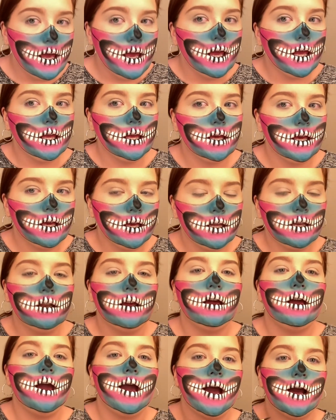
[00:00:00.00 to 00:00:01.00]

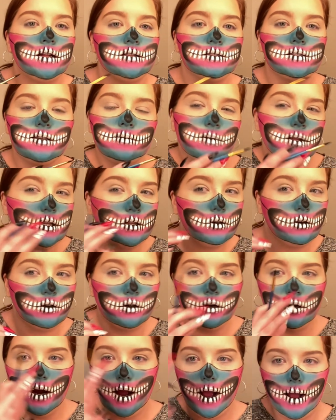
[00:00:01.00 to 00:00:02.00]
and add some like little
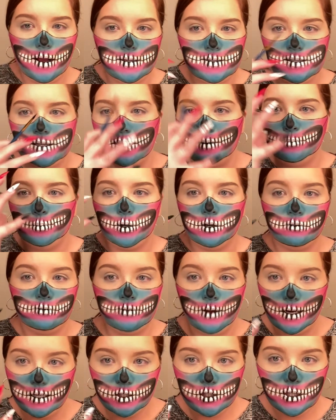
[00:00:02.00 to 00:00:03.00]
cracks and
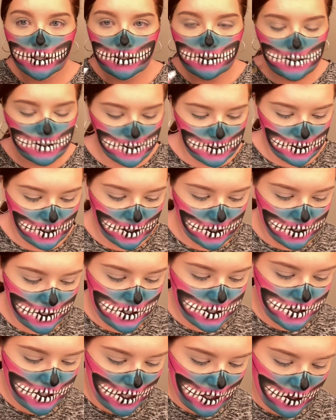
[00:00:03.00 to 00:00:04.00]
imperfections.
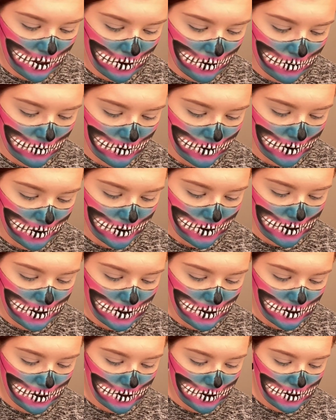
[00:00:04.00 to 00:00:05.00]
So
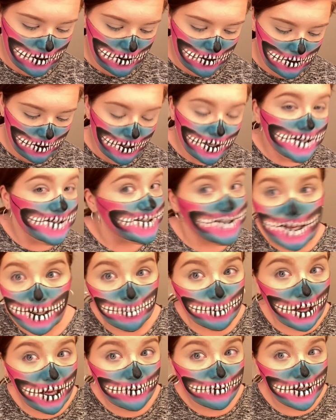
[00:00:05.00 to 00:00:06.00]

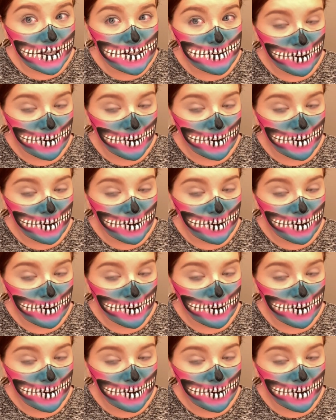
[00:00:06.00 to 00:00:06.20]
same black face